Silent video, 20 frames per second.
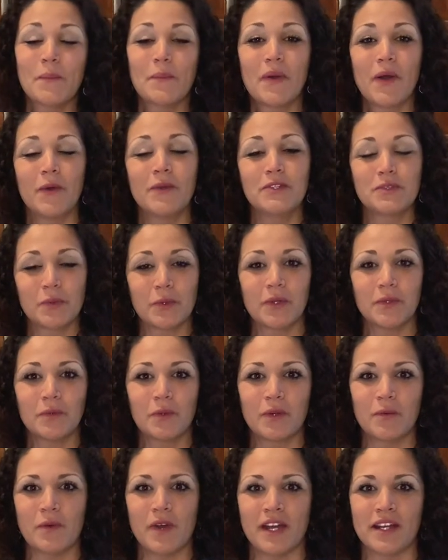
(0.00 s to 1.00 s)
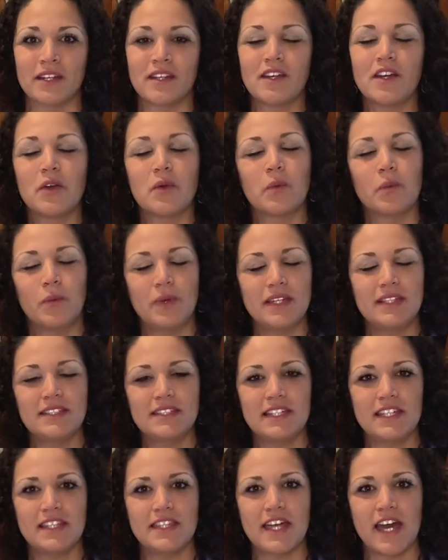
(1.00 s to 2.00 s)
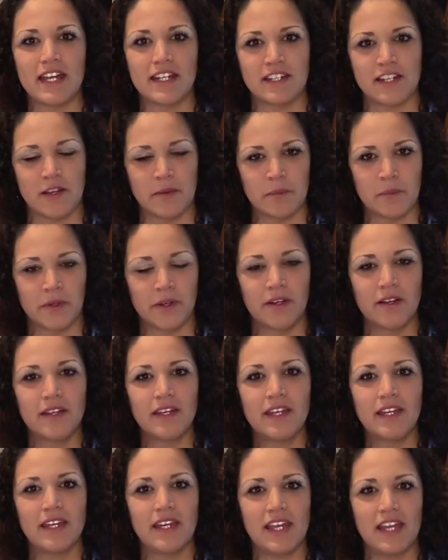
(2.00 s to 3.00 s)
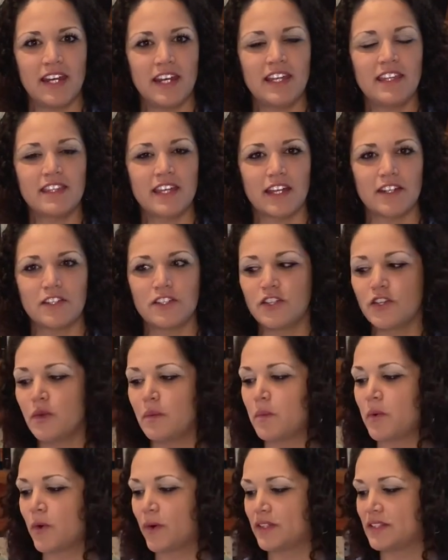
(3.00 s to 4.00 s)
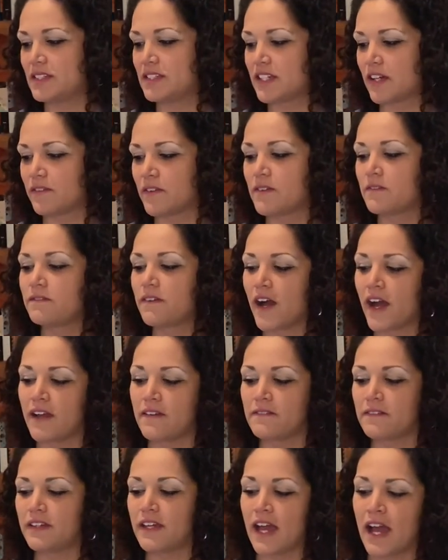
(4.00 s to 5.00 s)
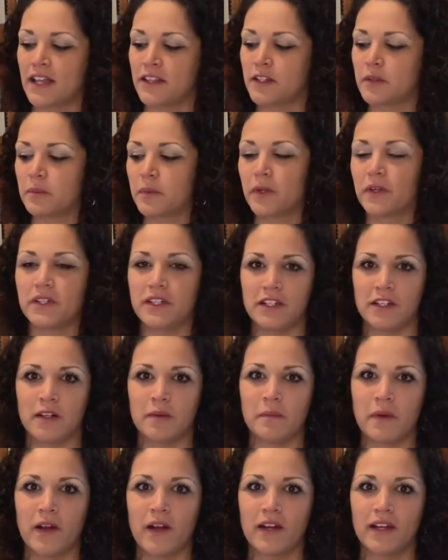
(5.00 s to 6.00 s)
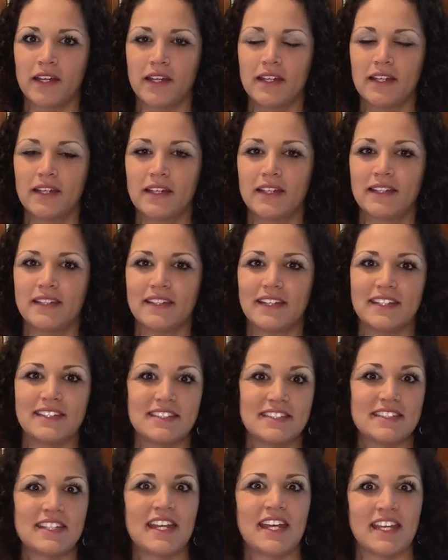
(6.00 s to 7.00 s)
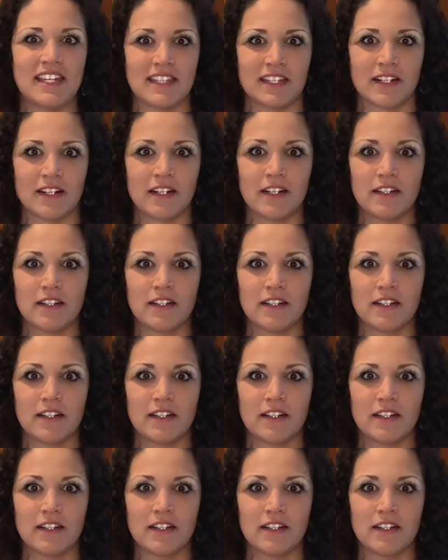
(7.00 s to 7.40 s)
Post-World War I, we see that number hitting that 2.75 gallon per year mark and staying there.